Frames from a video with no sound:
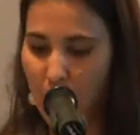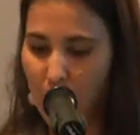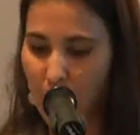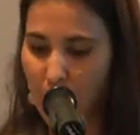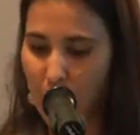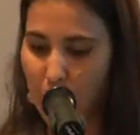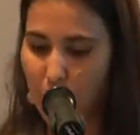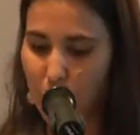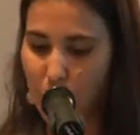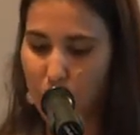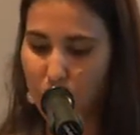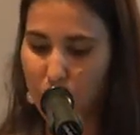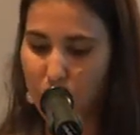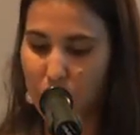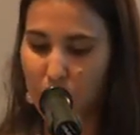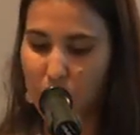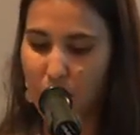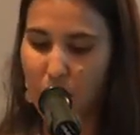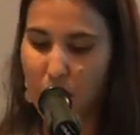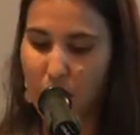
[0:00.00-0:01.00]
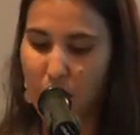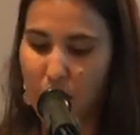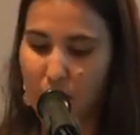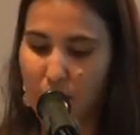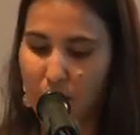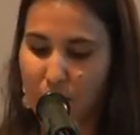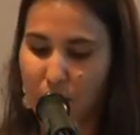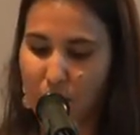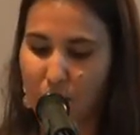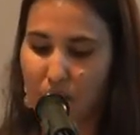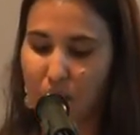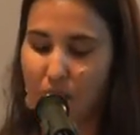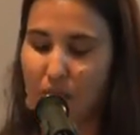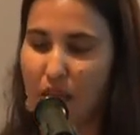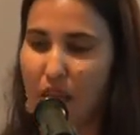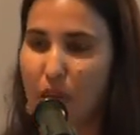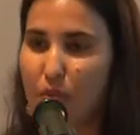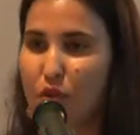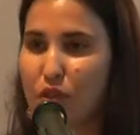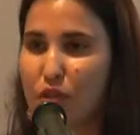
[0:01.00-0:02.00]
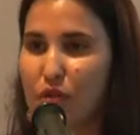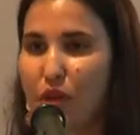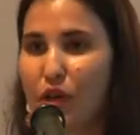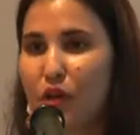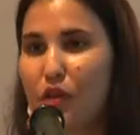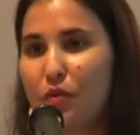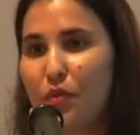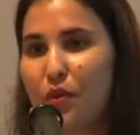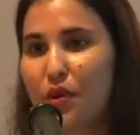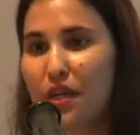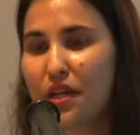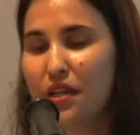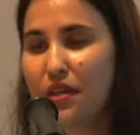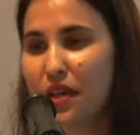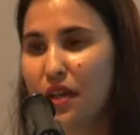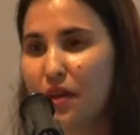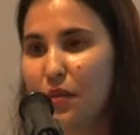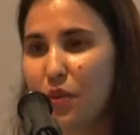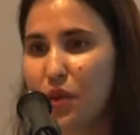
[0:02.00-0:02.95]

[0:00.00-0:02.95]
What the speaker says: Also, the Aboriginal health worker that